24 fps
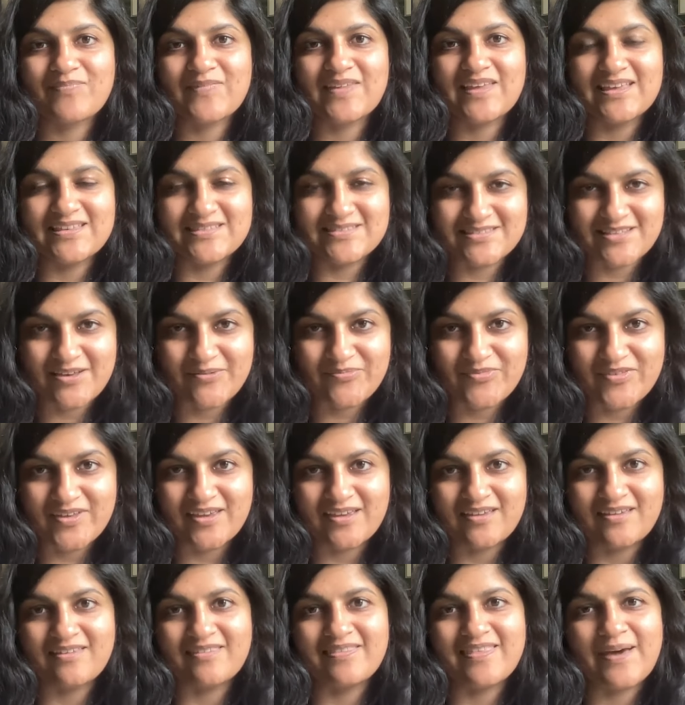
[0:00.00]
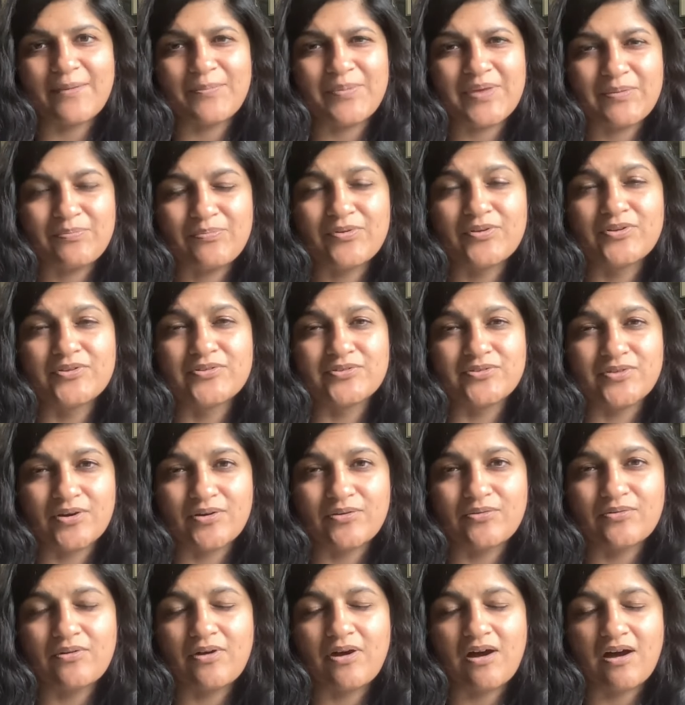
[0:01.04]
is something that people
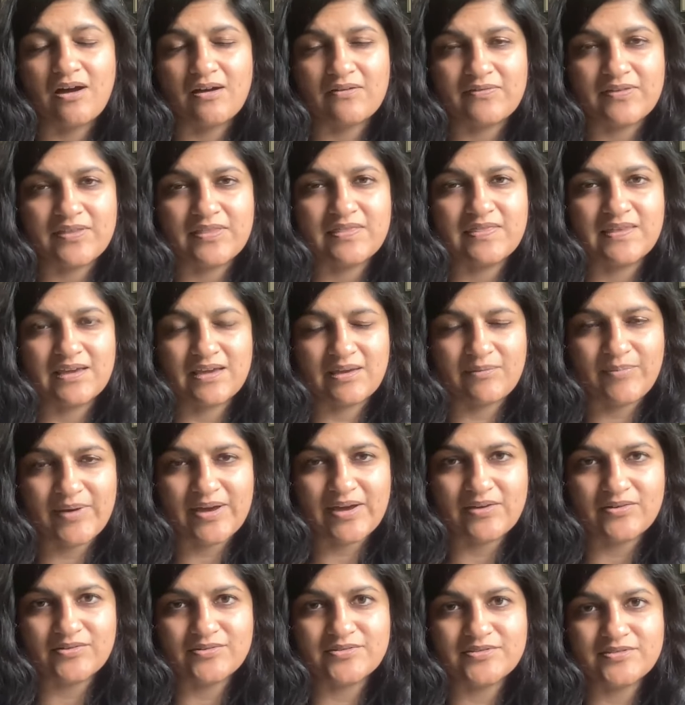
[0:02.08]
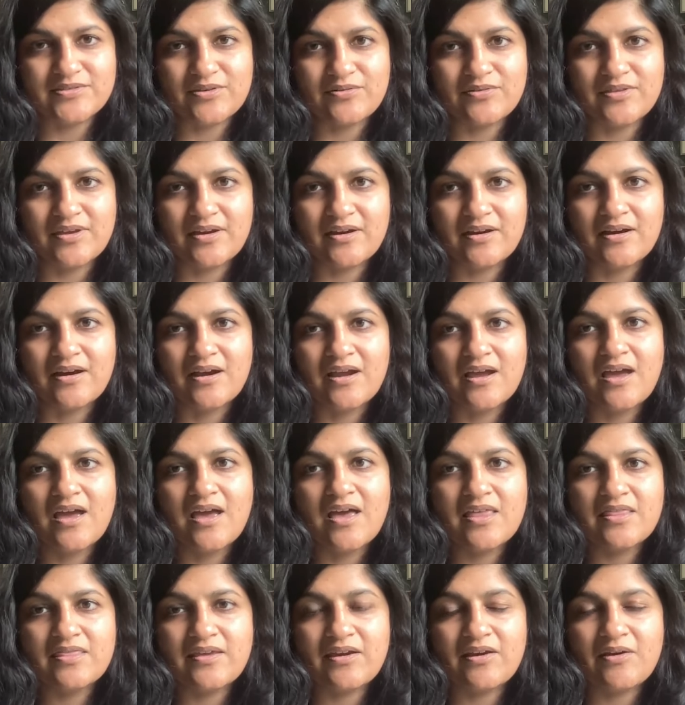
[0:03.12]
don't often think about. So there
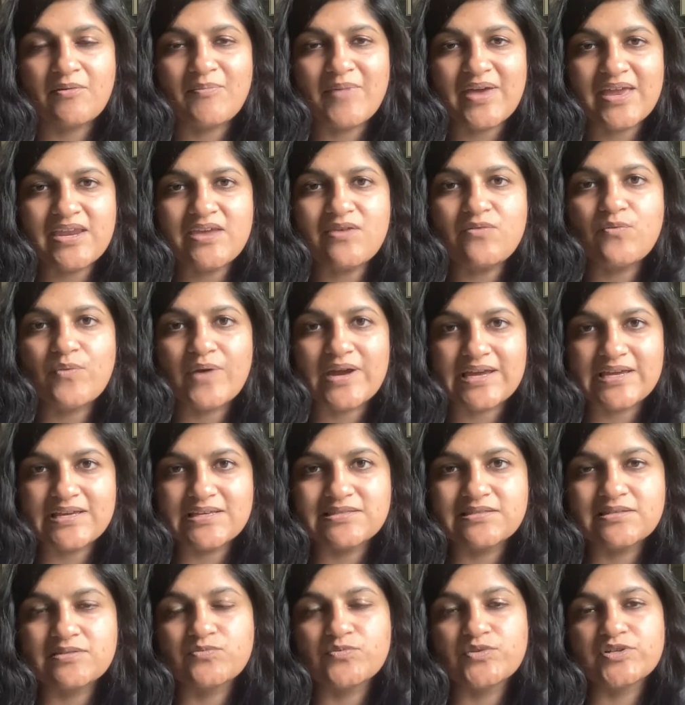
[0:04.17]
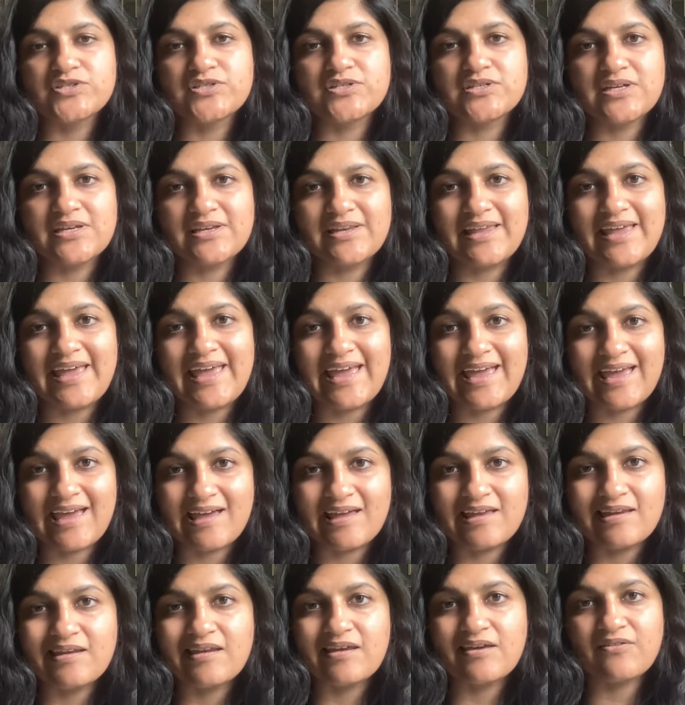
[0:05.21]
are many ways in which it
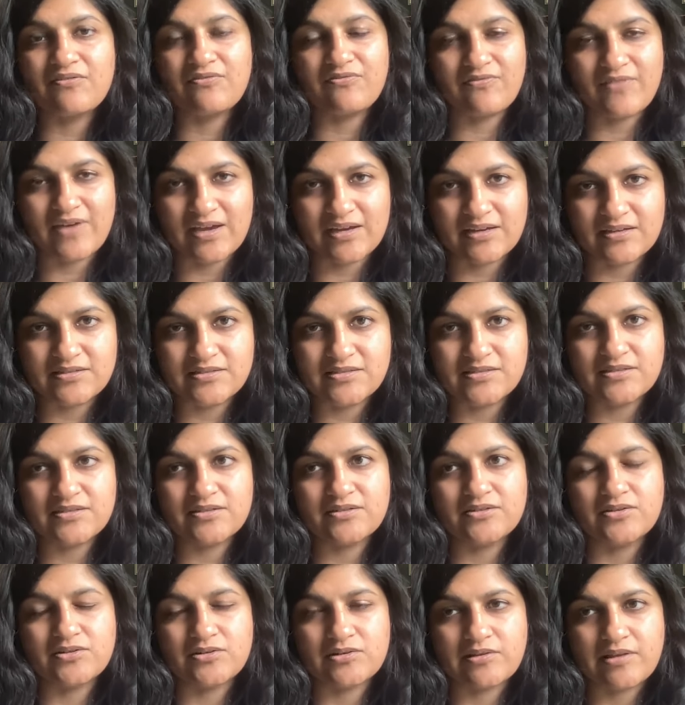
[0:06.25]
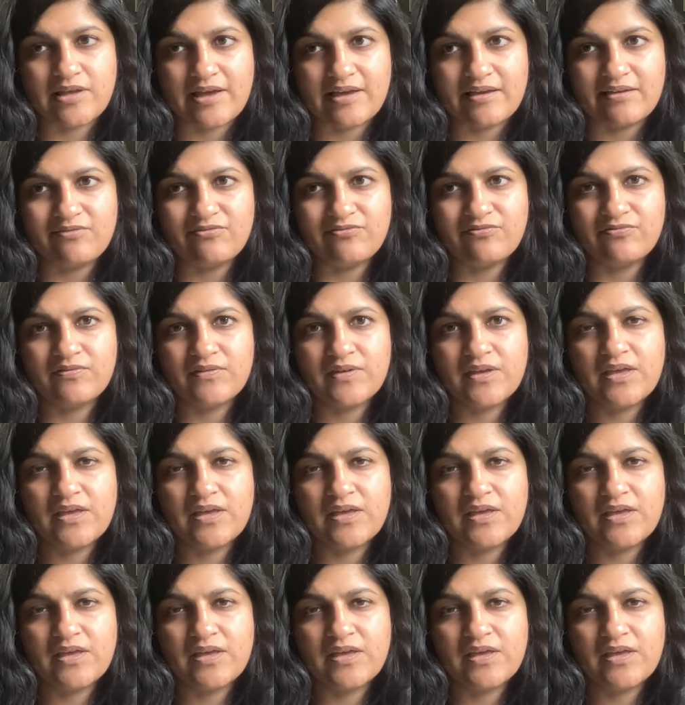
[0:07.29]
can affect your life.